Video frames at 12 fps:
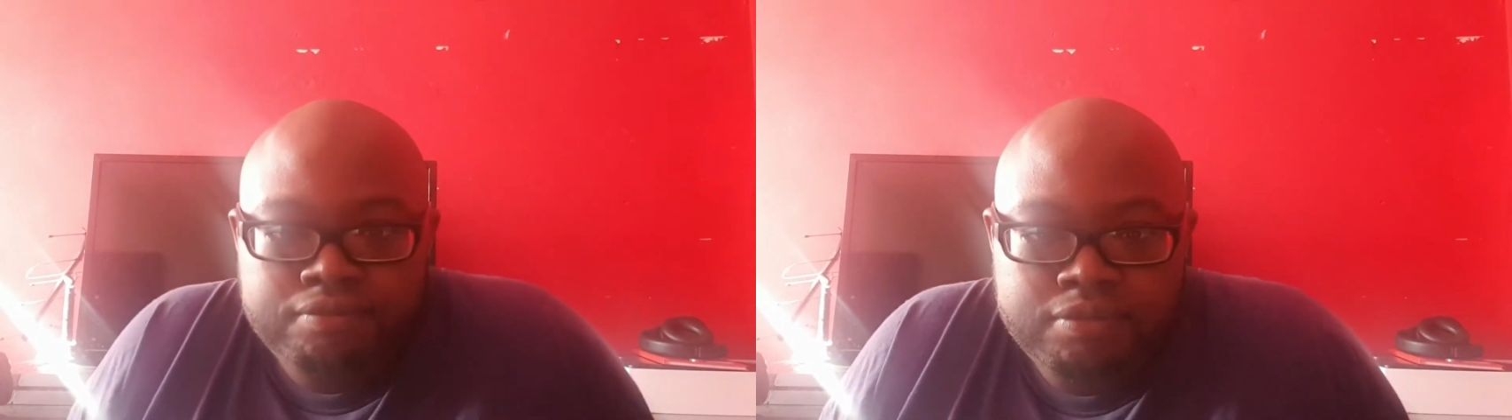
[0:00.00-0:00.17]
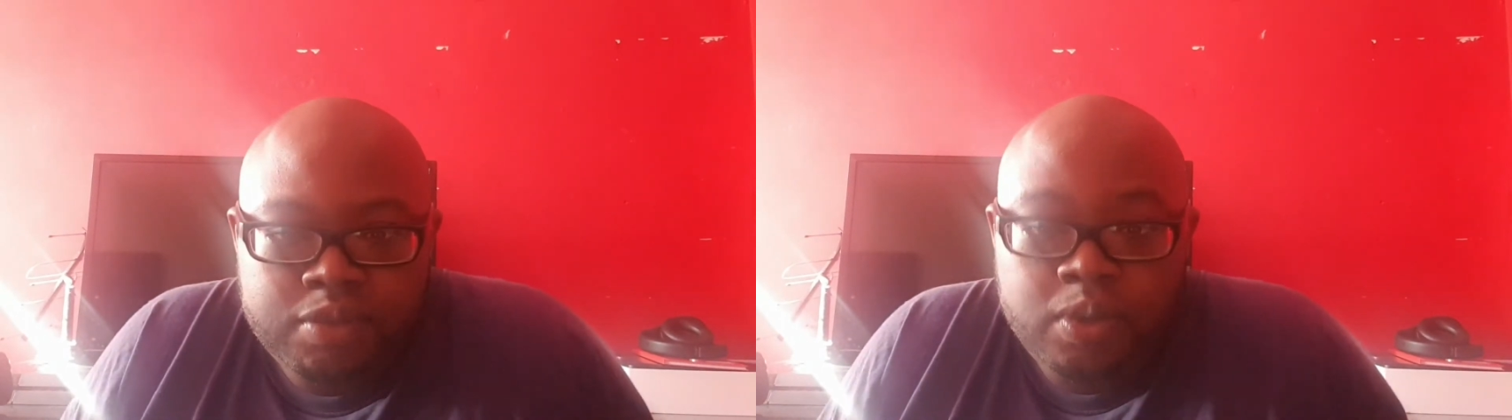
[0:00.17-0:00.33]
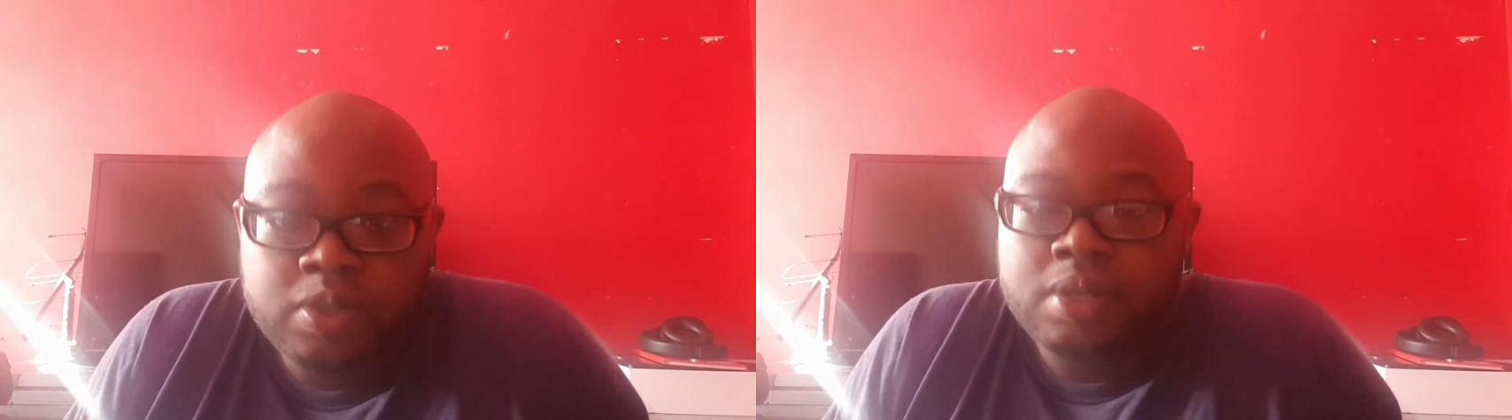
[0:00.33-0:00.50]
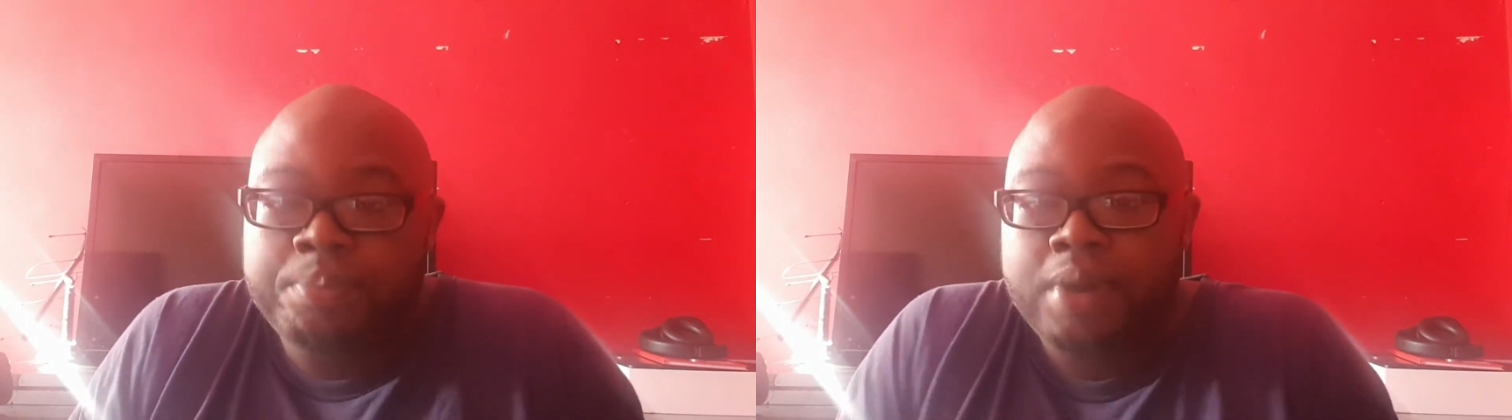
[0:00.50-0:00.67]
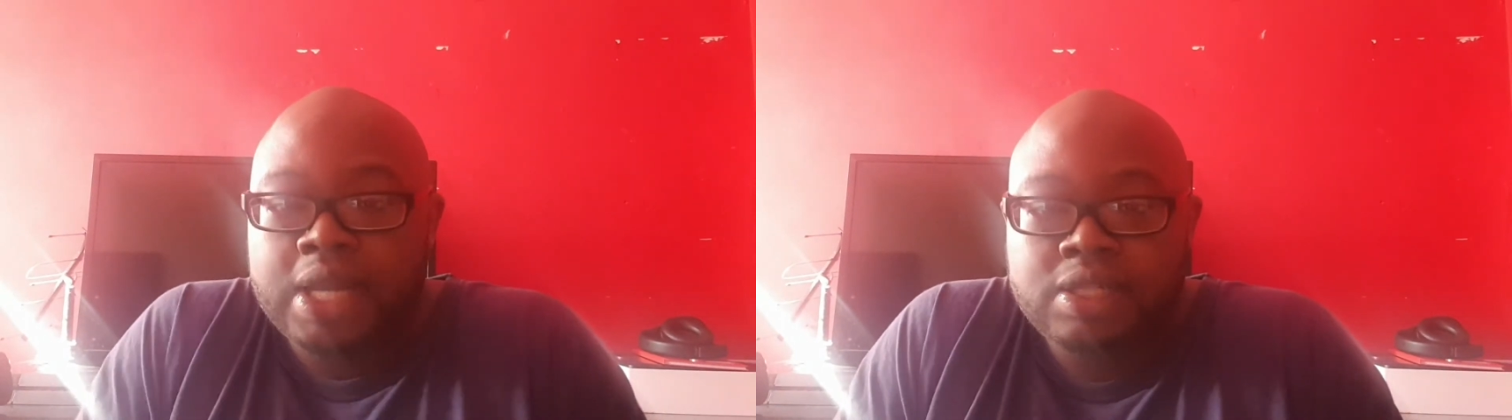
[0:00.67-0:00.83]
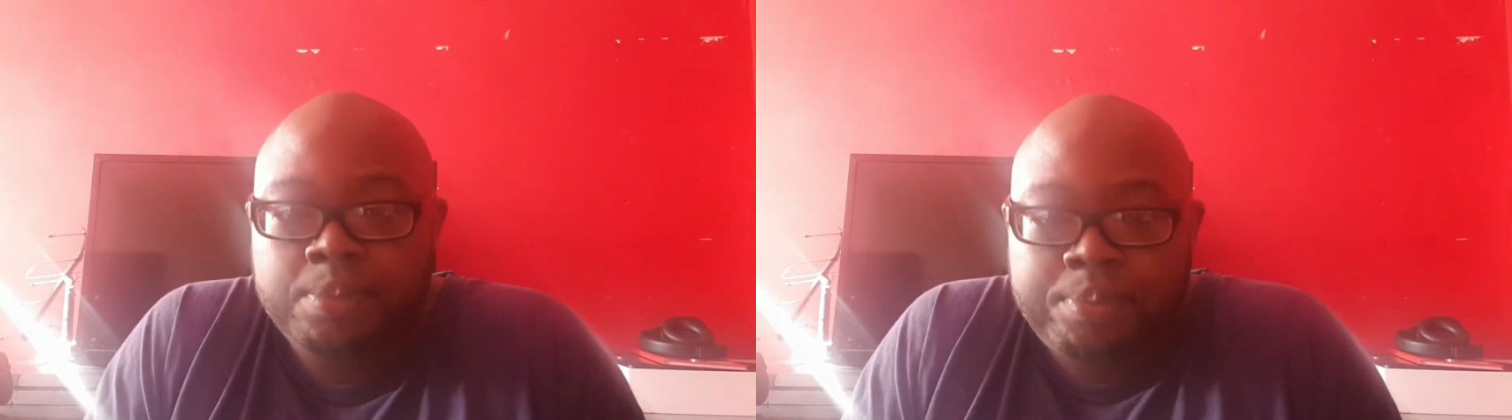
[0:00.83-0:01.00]
Well,
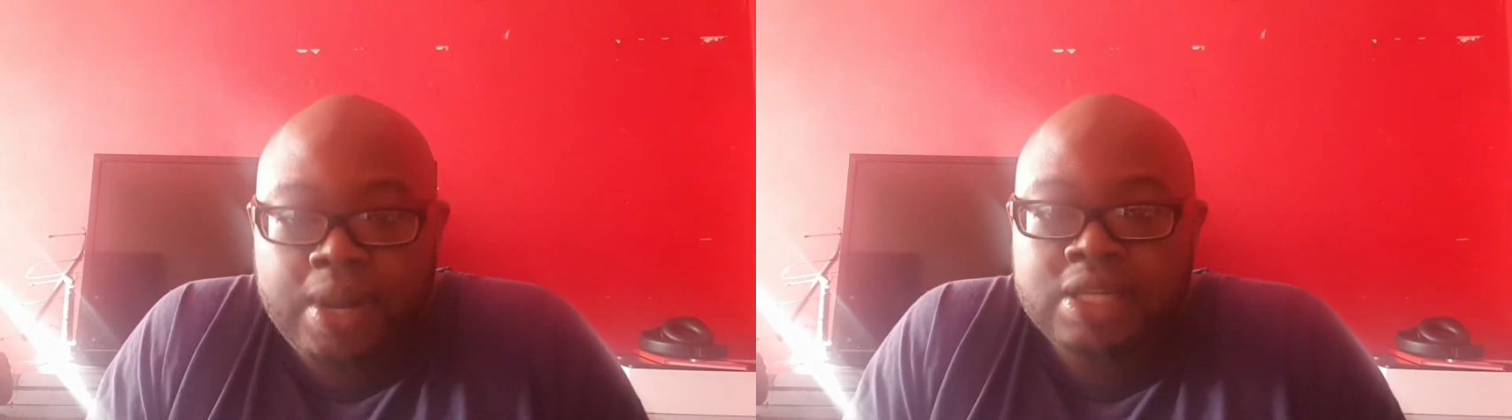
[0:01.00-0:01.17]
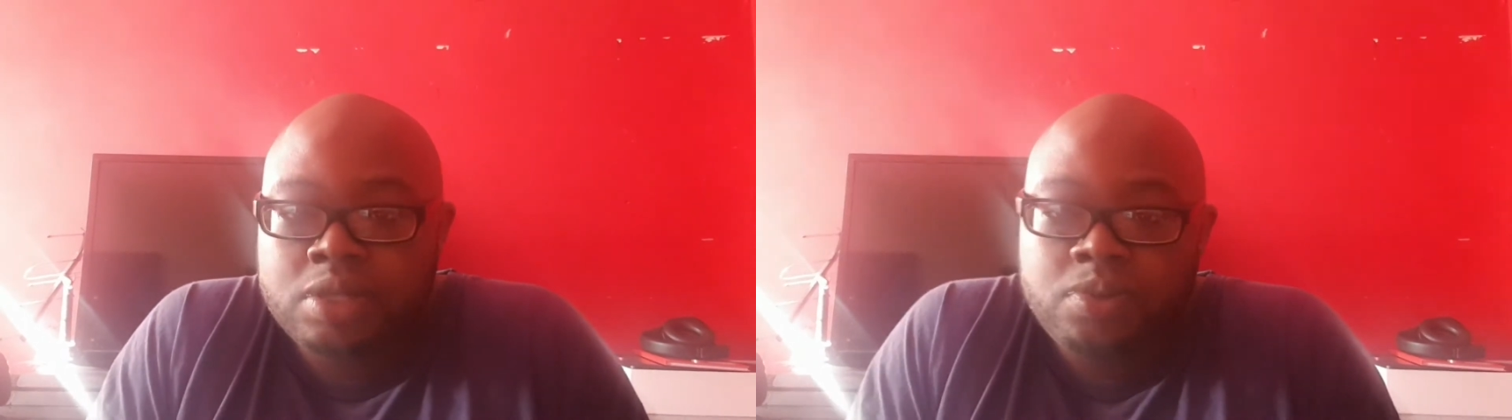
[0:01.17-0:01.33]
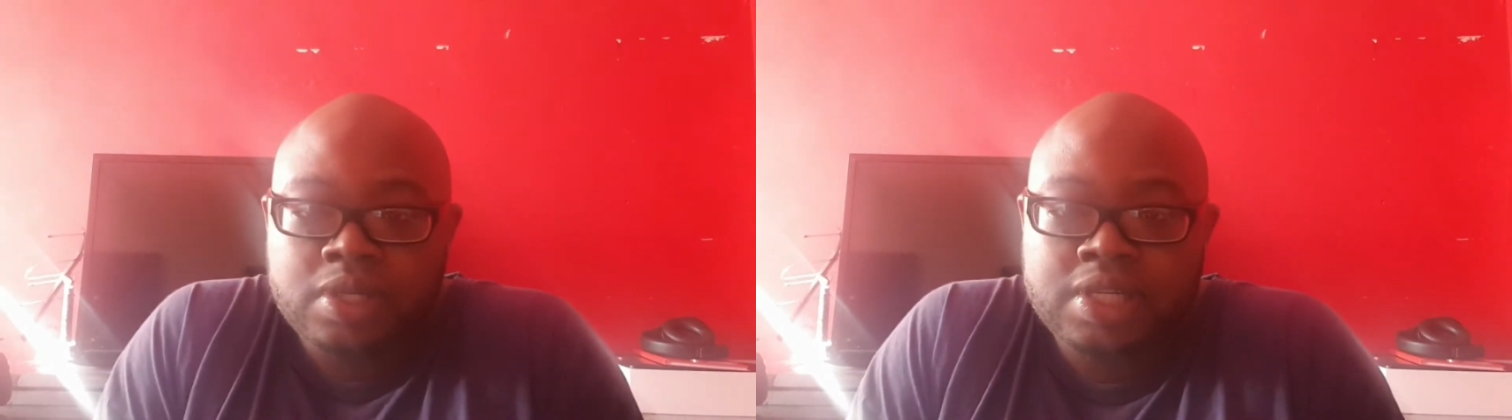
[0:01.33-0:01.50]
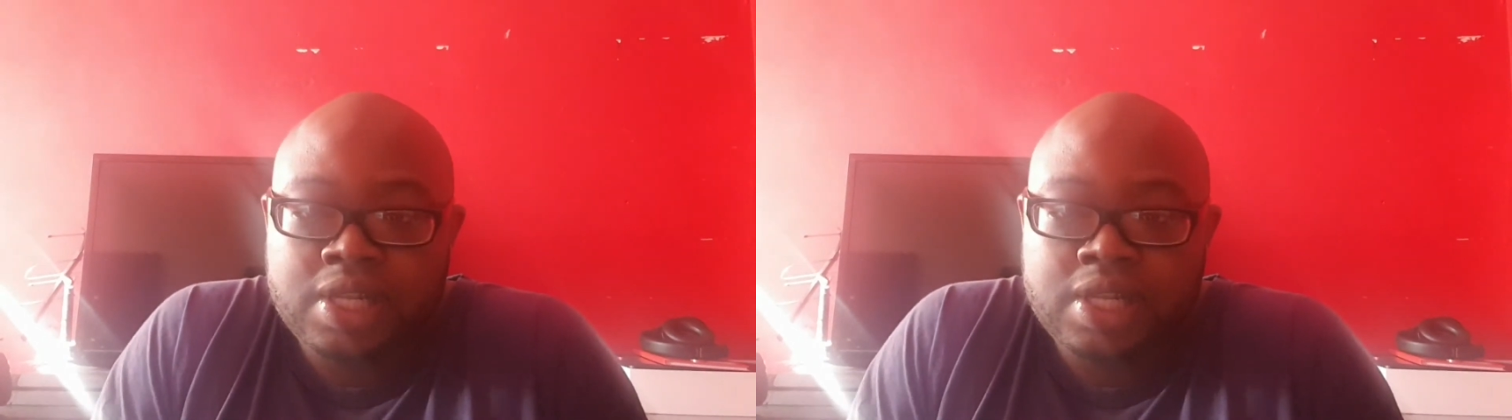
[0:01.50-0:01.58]
surprise, surprise, it wasn't